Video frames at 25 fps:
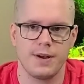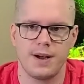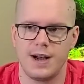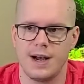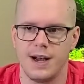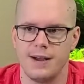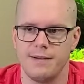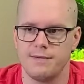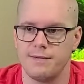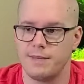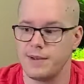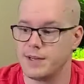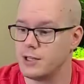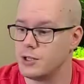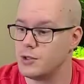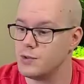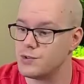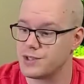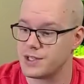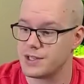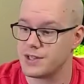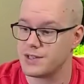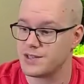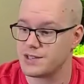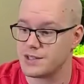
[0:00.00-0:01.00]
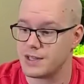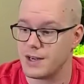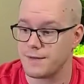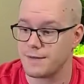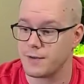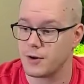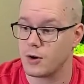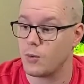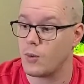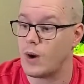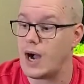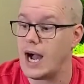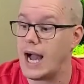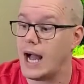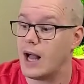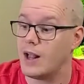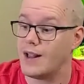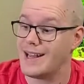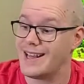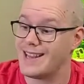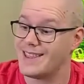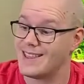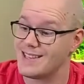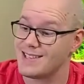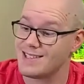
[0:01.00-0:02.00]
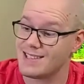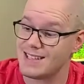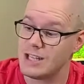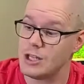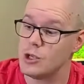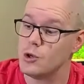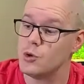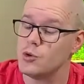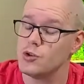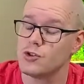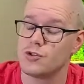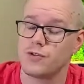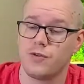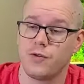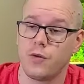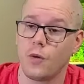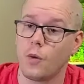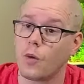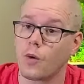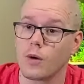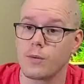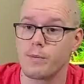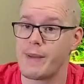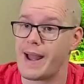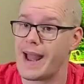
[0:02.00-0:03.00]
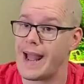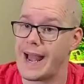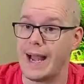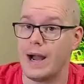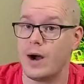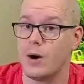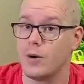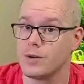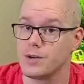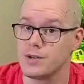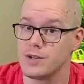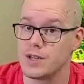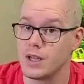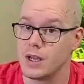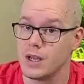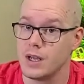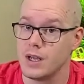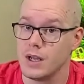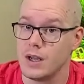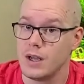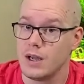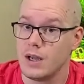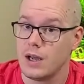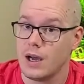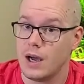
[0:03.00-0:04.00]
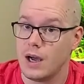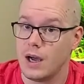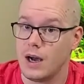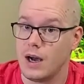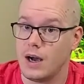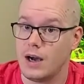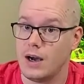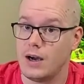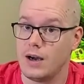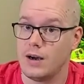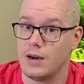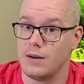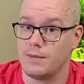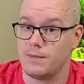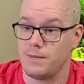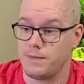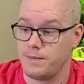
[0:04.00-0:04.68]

I've been using this stuff for a while. And this huge four pound uh,